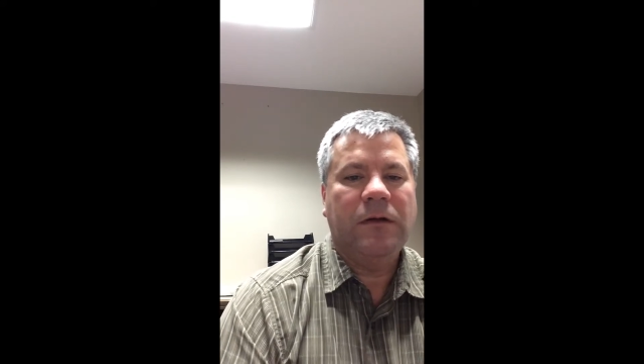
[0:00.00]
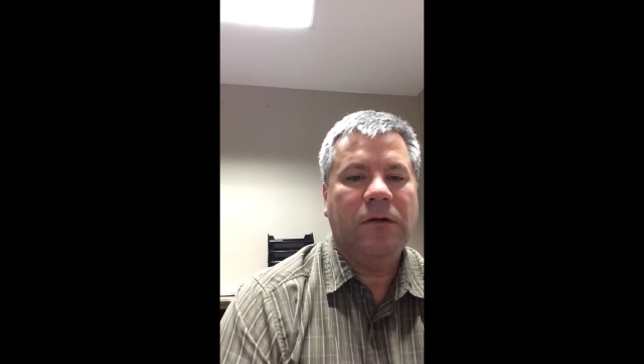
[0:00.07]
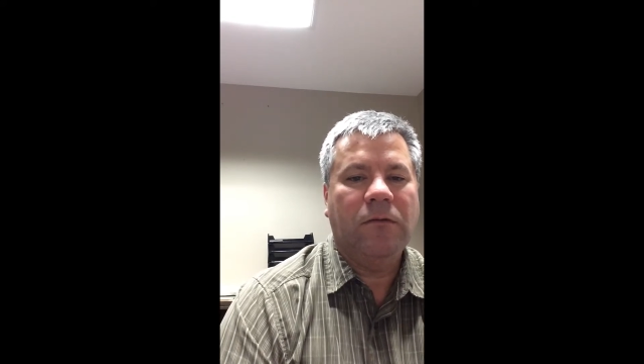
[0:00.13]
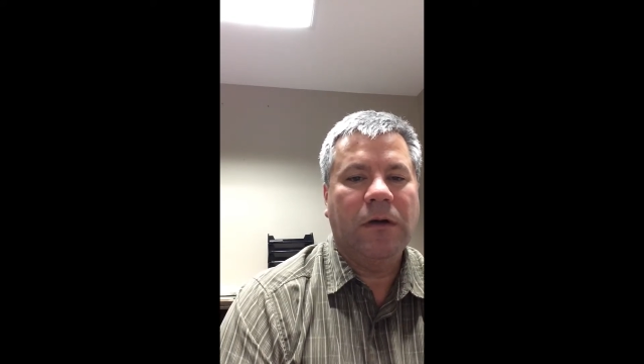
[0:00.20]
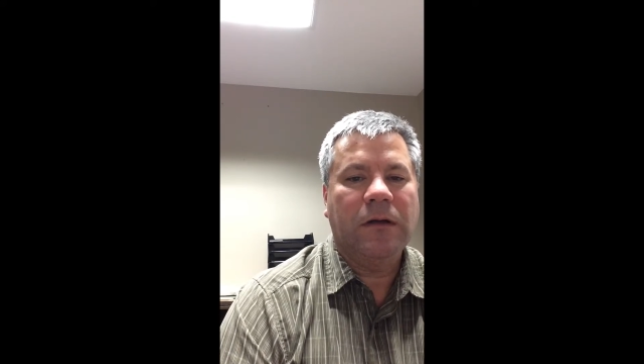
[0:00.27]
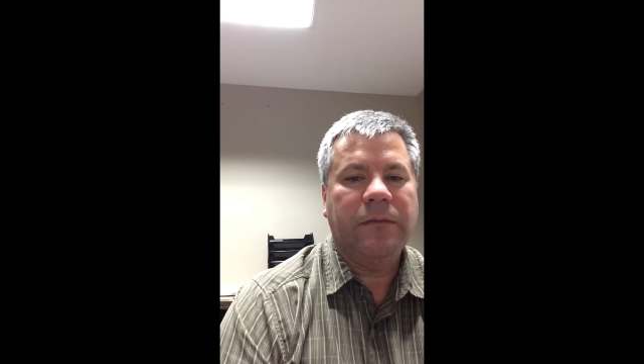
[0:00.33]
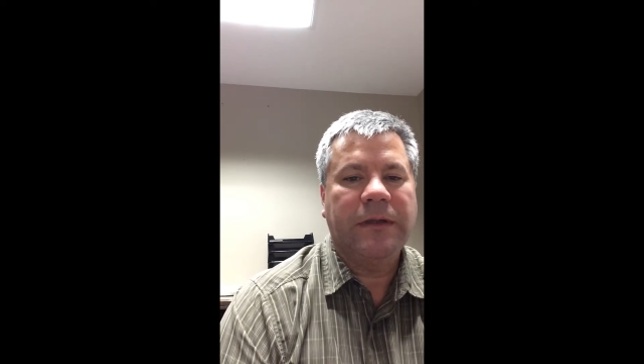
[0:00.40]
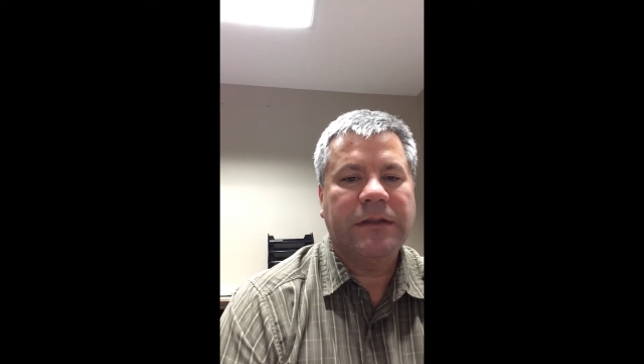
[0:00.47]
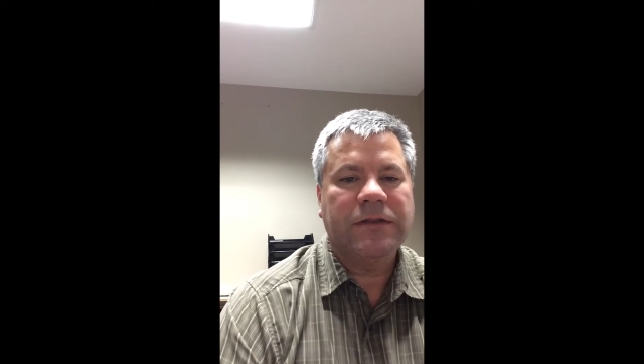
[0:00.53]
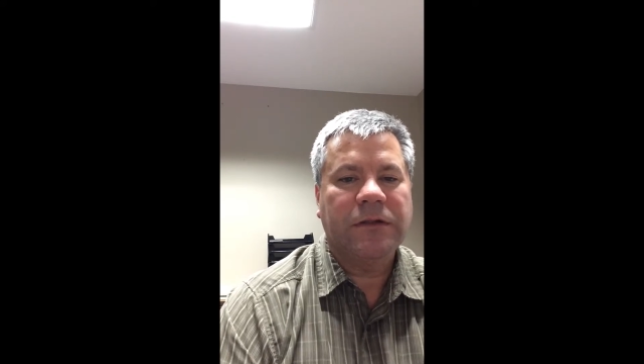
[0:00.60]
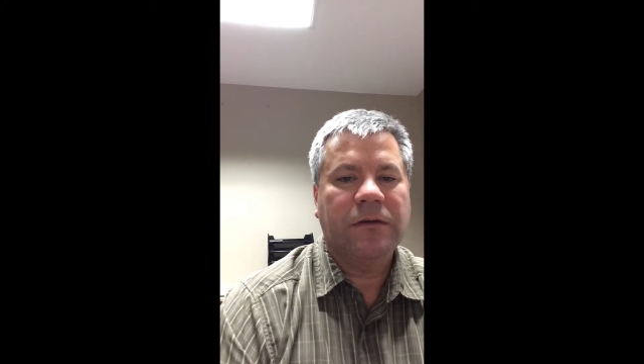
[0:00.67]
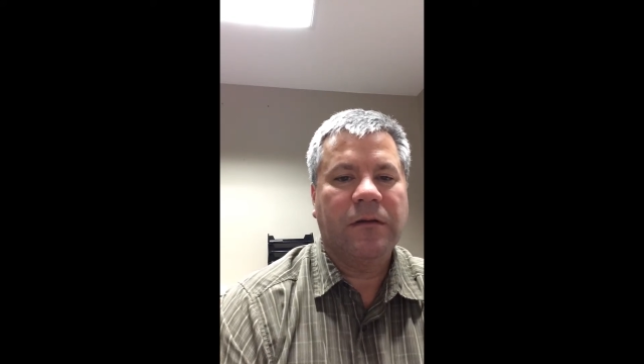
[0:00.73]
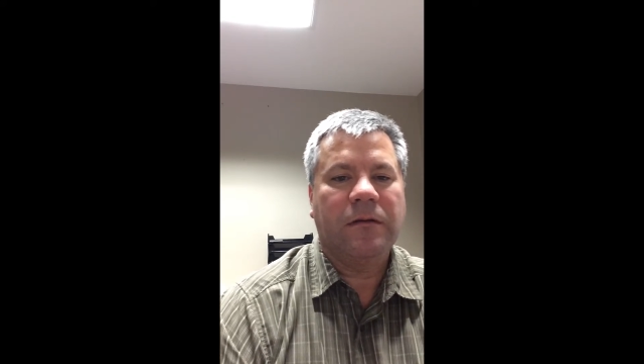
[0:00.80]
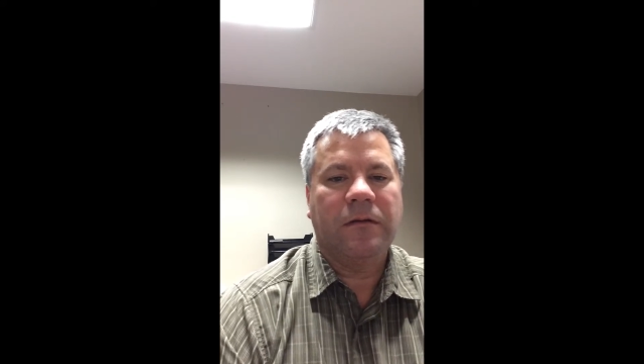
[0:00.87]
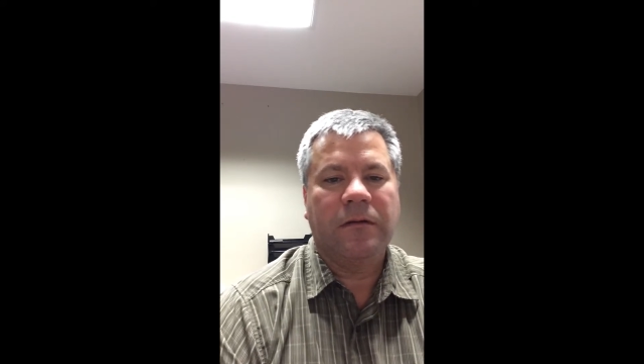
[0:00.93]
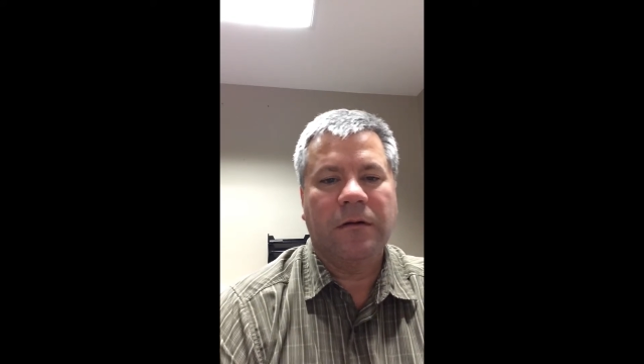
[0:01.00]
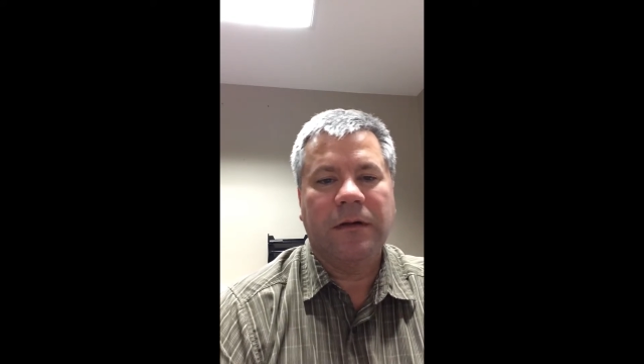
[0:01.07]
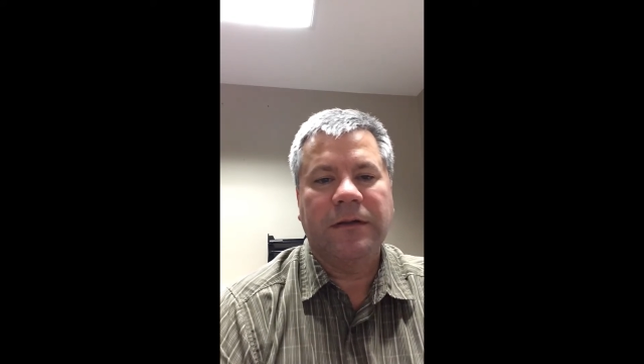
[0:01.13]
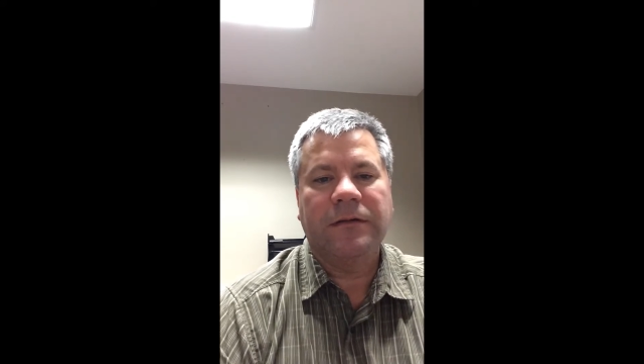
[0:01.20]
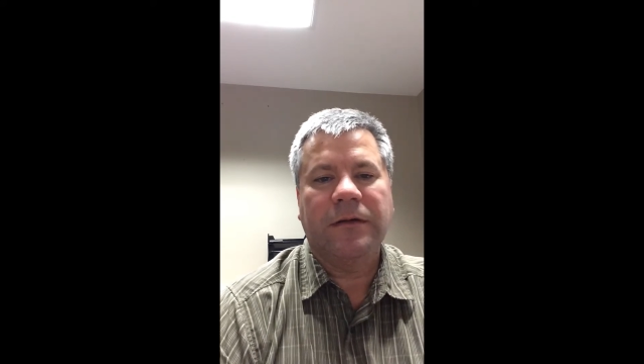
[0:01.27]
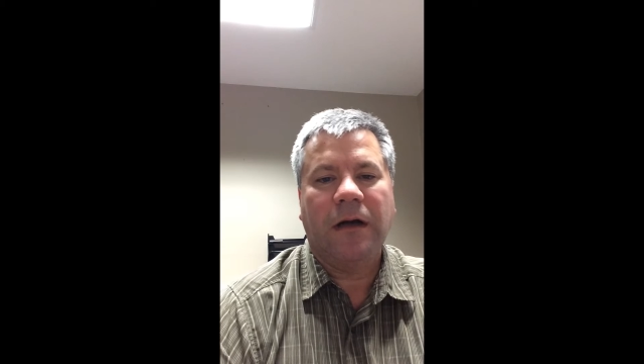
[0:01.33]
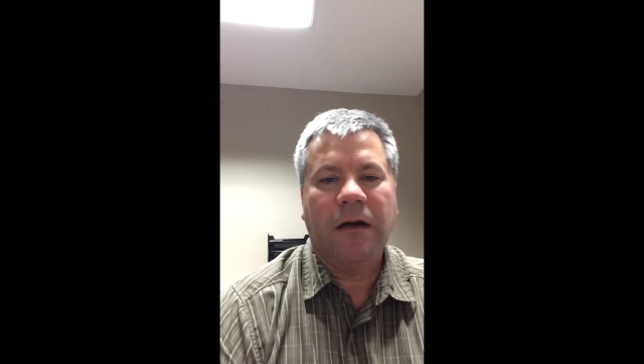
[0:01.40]
You want to make sure that
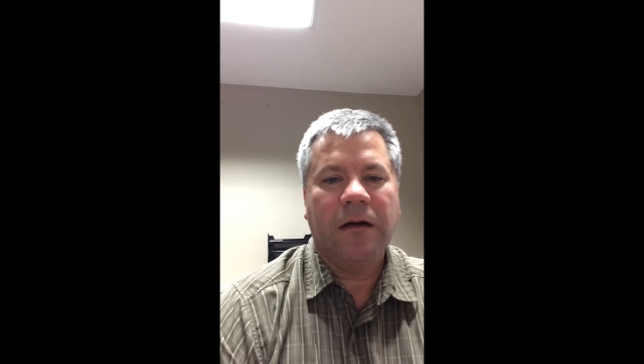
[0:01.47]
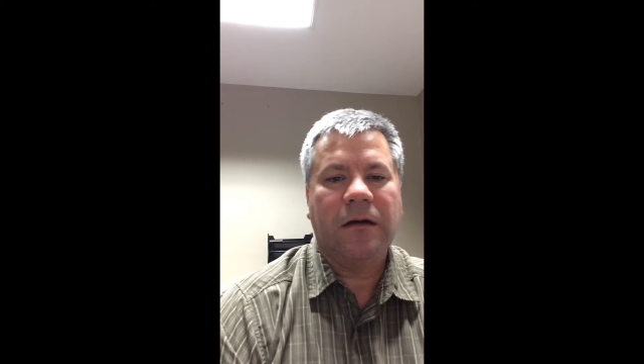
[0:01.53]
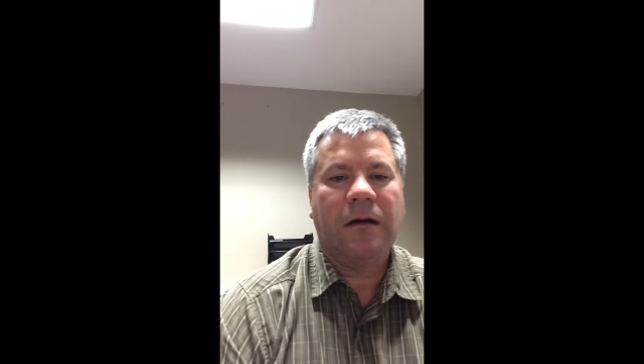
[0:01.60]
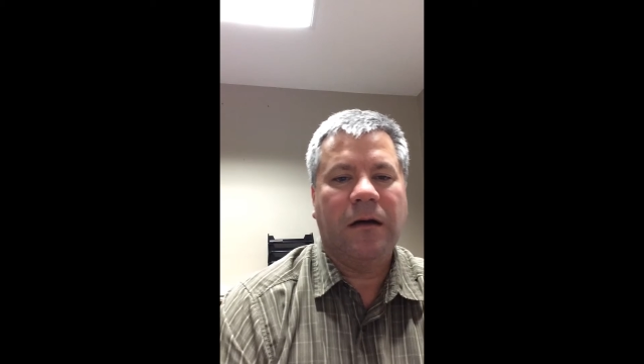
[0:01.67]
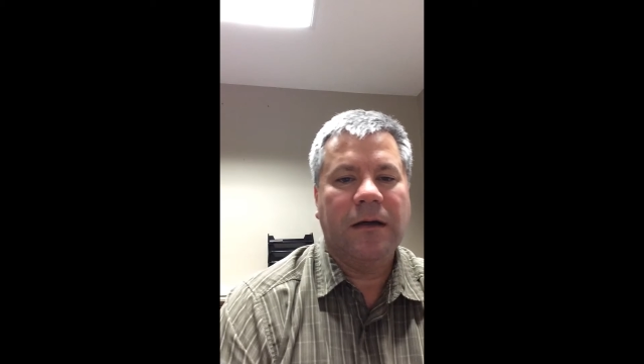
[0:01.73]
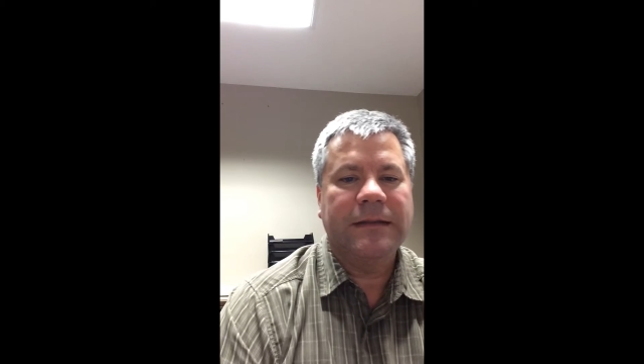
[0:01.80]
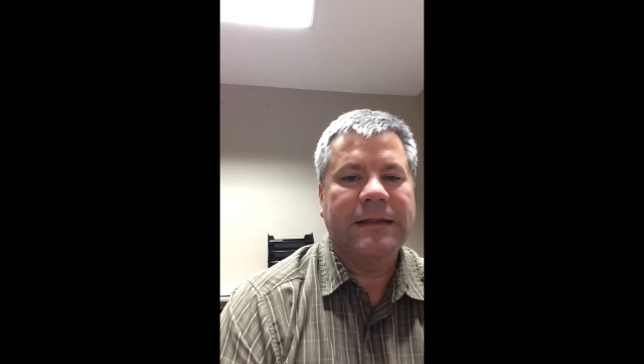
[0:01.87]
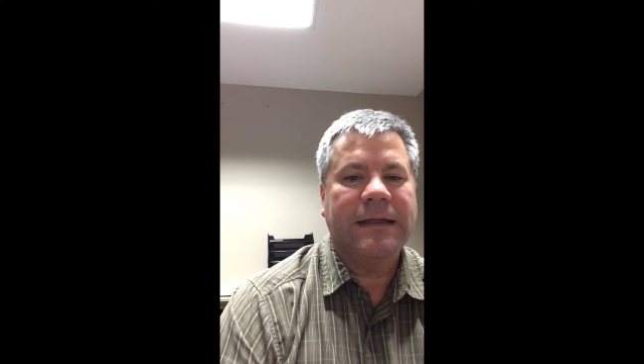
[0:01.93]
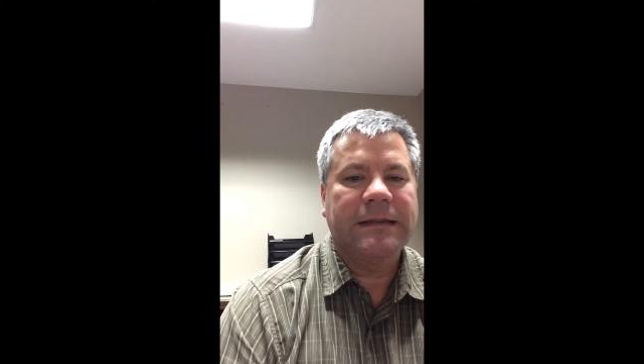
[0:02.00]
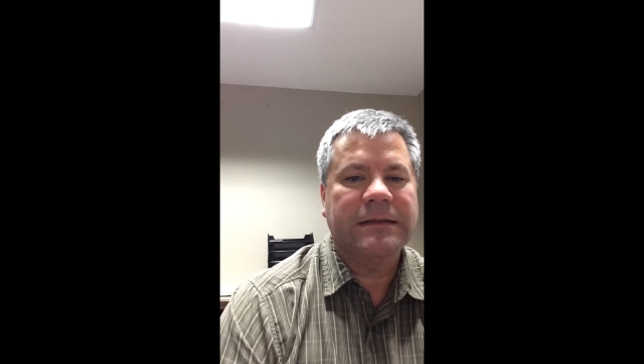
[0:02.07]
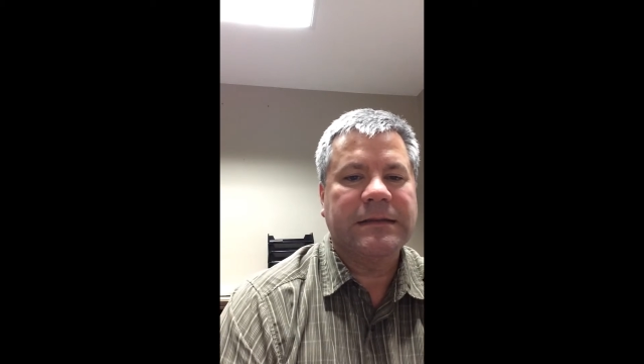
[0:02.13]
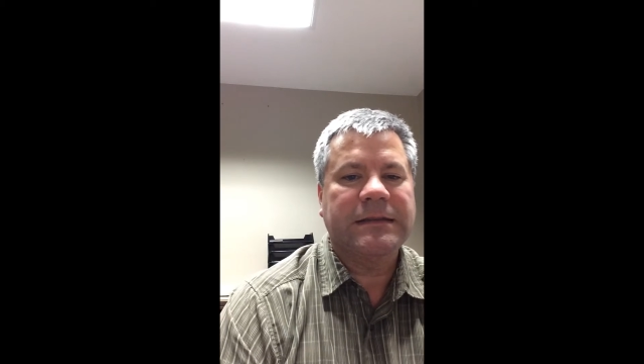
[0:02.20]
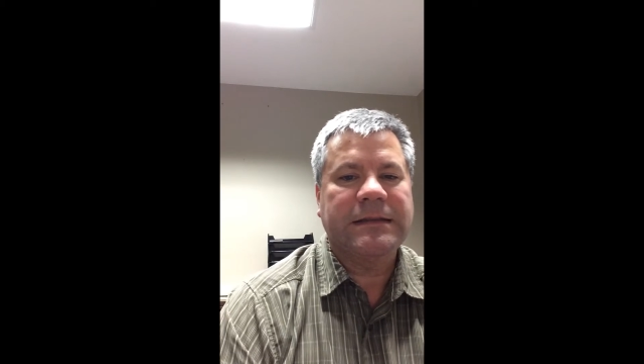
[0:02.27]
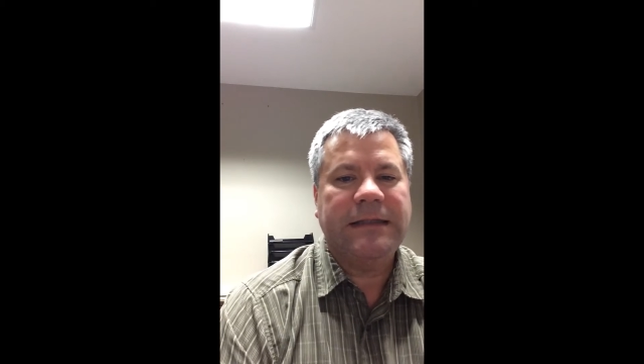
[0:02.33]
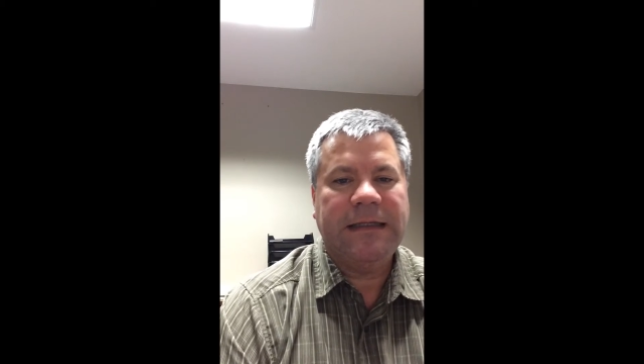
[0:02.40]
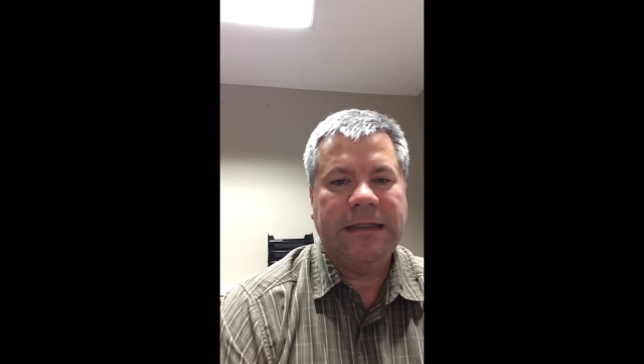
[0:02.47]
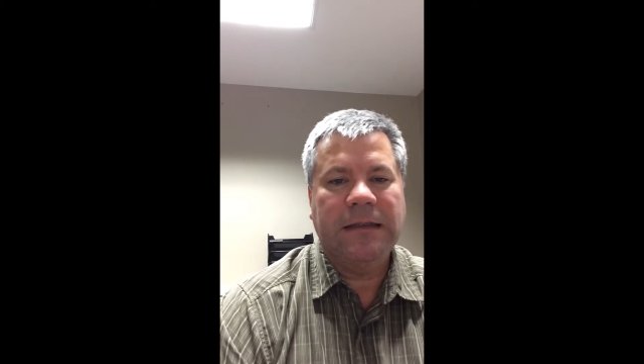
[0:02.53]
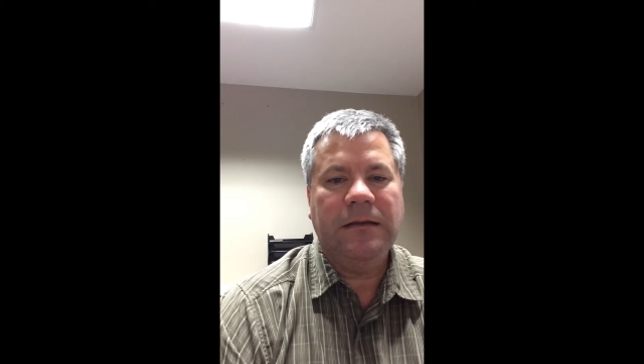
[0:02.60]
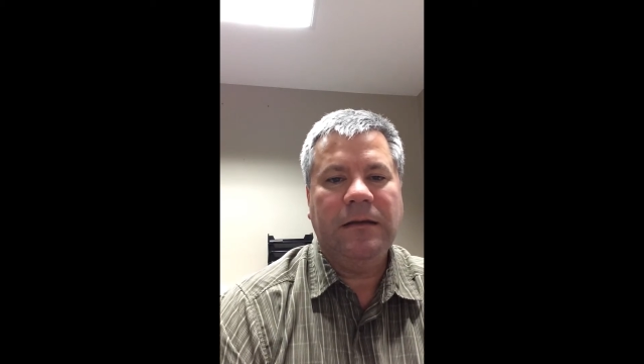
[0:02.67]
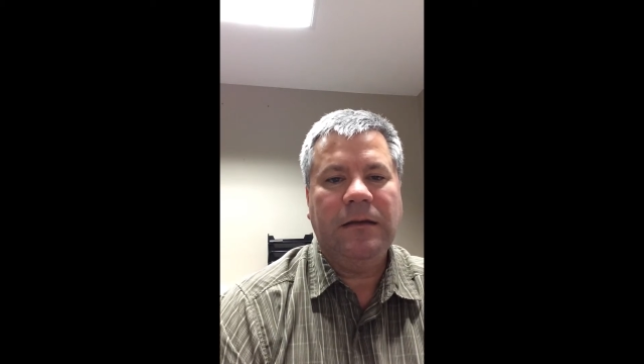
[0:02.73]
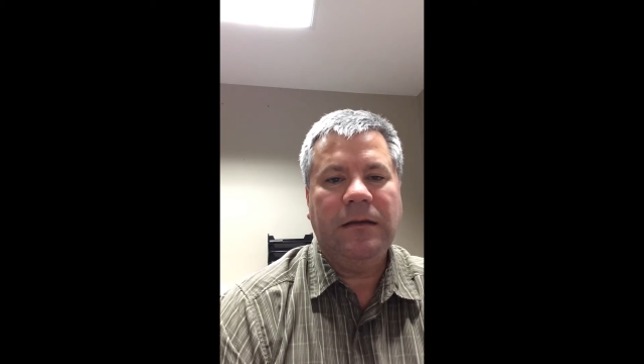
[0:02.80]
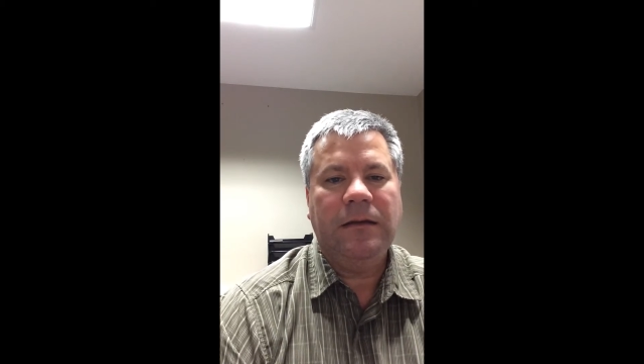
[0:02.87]
there are contents
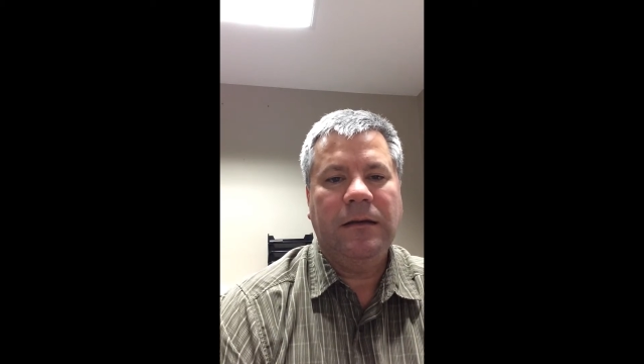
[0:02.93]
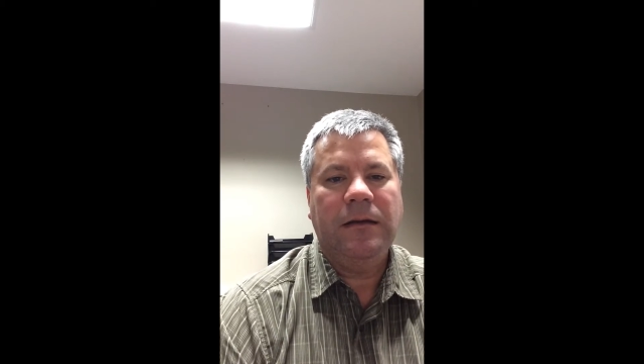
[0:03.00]
in